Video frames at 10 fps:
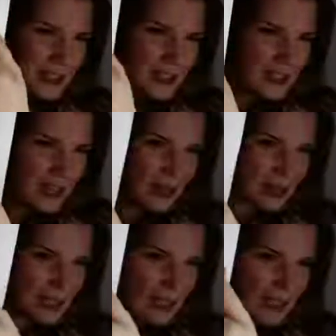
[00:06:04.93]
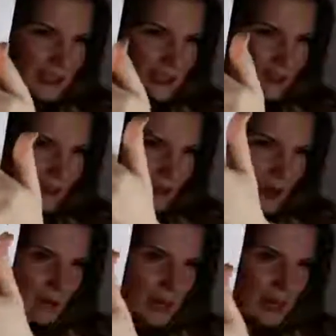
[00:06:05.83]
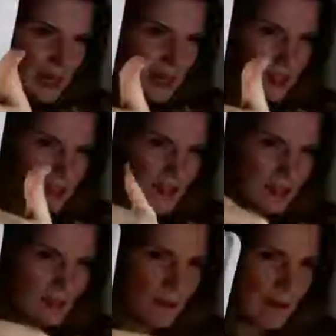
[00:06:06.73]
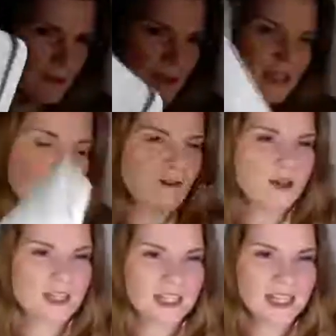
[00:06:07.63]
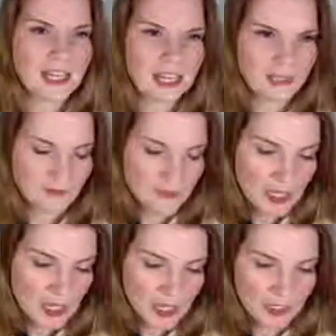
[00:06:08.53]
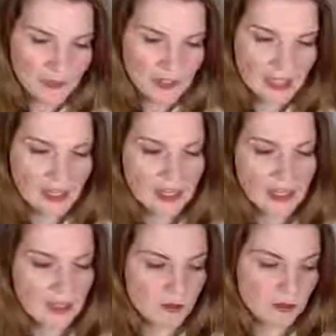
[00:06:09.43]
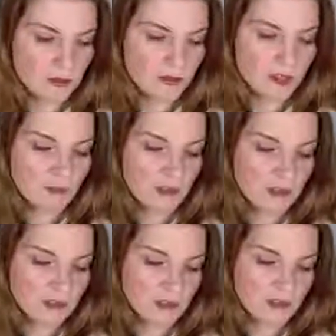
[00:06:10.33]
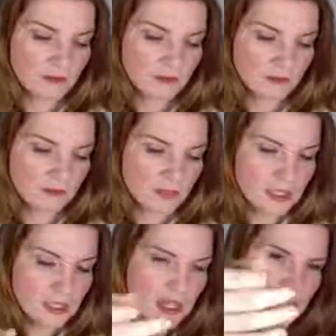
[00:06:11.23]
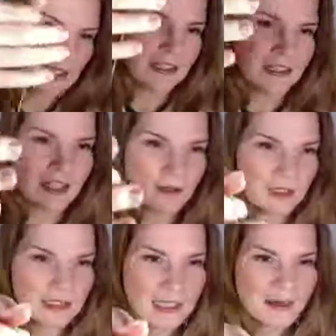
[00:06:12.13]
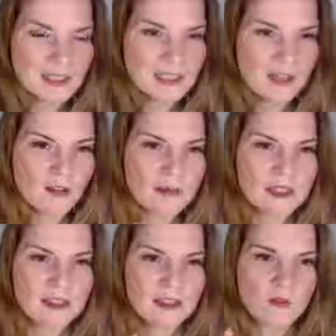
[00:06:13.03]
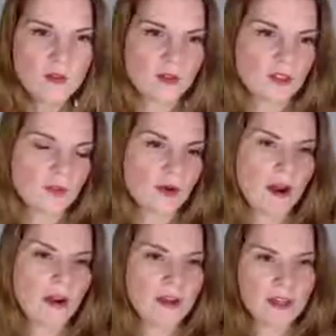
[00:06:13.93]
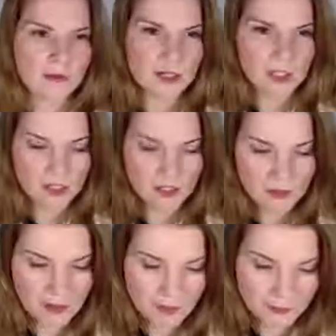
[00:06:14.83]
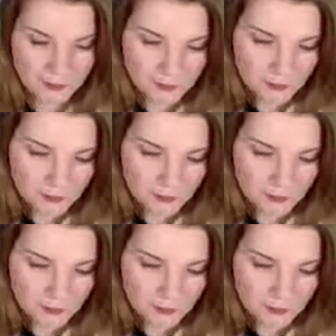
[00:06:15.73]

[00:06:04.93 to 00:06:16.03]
I just outline what my tasks might be for today, and then I will use the pendulum, and I will allow it to tell me the order and the priority in which I should do them.